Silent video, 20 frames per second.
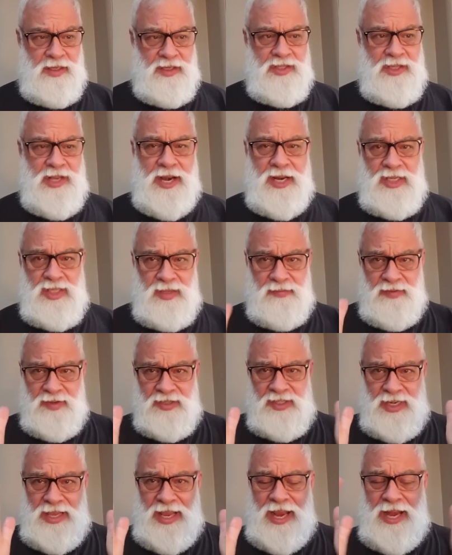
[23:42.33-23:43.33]
It's not a
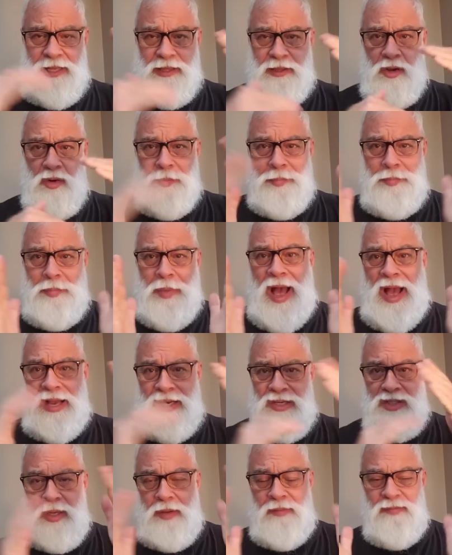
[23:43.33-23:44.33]
sophisticated little
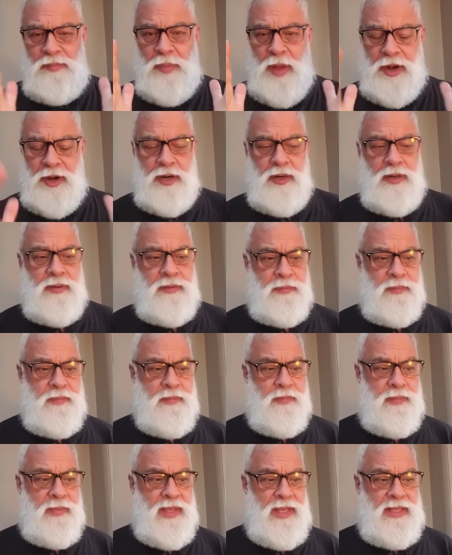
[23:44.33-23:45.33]
box of butter.
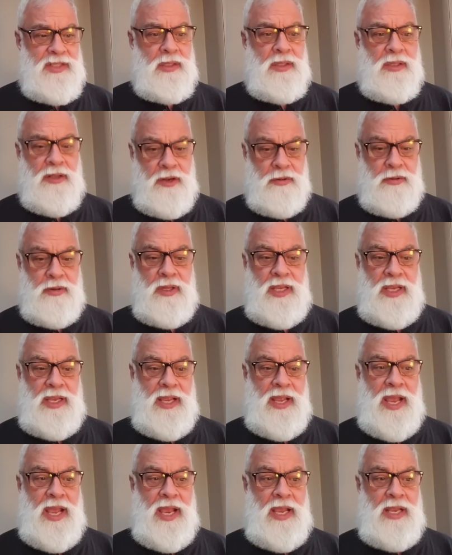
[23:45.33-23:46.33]
It's
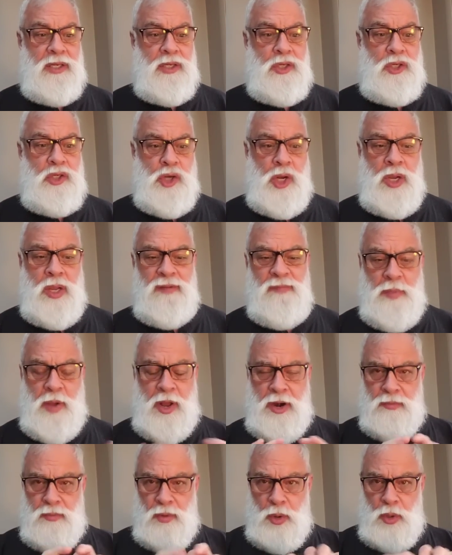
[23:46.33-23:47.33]
literally a chunk of
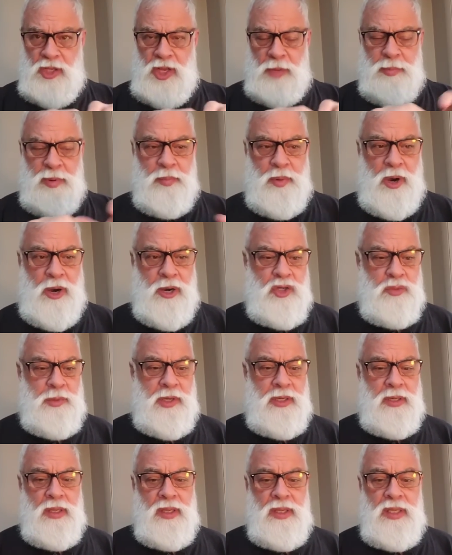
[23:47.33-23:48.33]
butter rolled up in
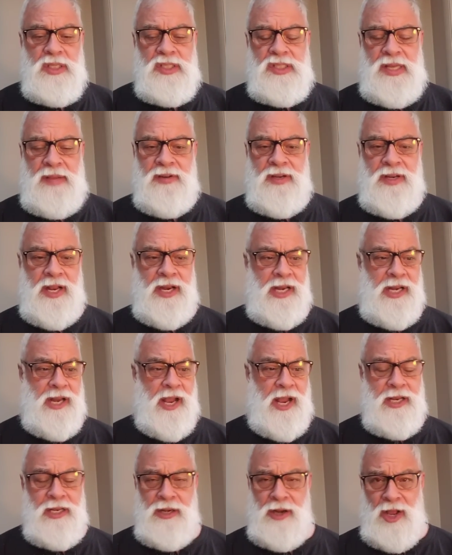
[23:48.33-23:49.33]
parchment.
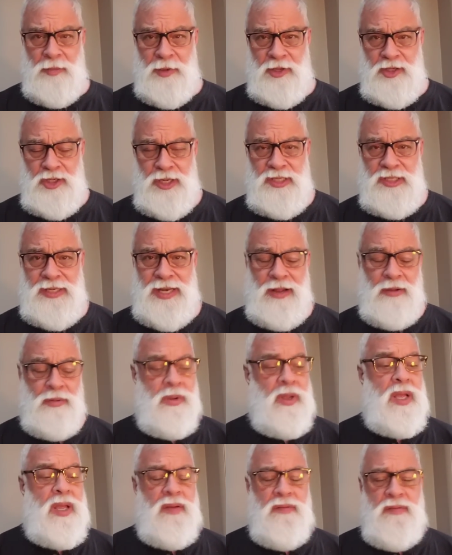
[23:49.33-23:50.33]
$7.99. You know how much it is
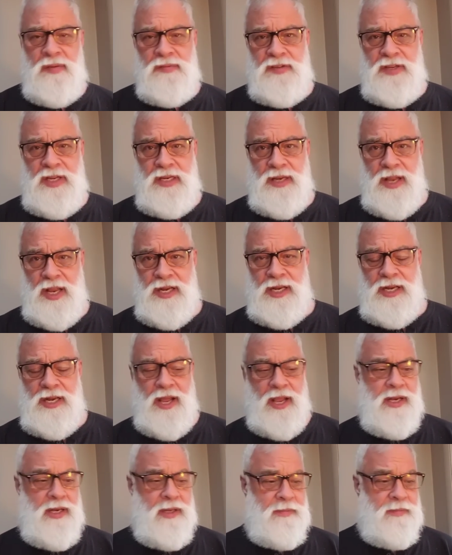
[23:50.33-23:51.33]
now?
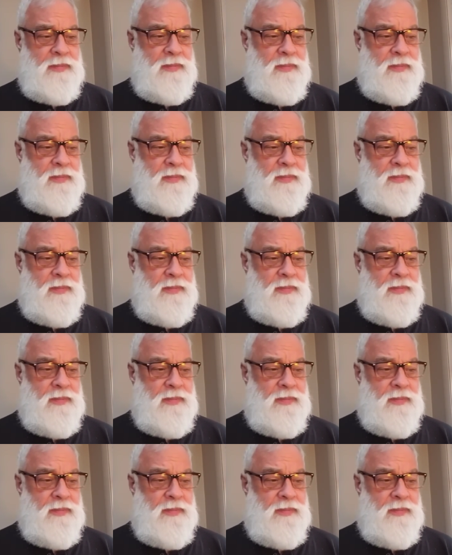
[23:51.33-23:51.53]
$15.99.